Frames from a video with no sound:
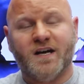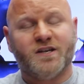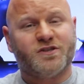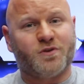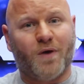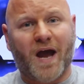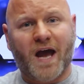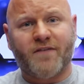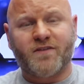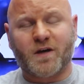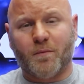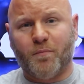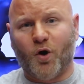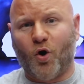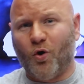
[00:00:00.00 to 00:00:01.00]
So having
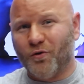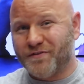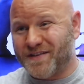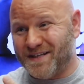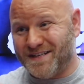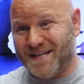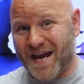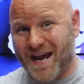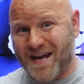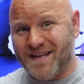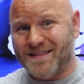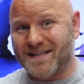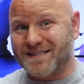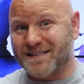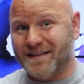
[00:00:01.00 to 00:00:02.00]
a poll today
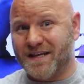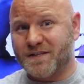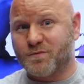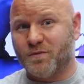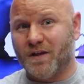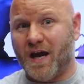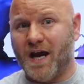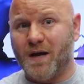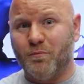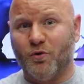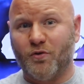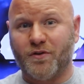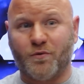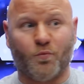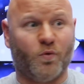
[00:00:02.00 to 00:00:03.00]
that's less
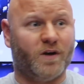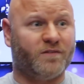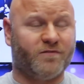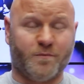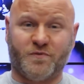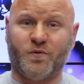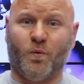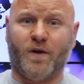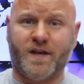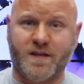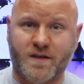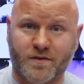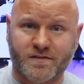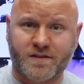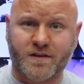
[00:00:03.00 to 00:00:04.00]
reliable than one from 20
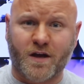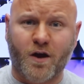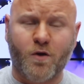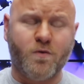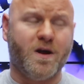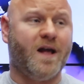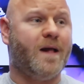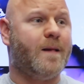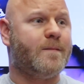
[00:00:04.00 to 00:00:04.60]
years ago,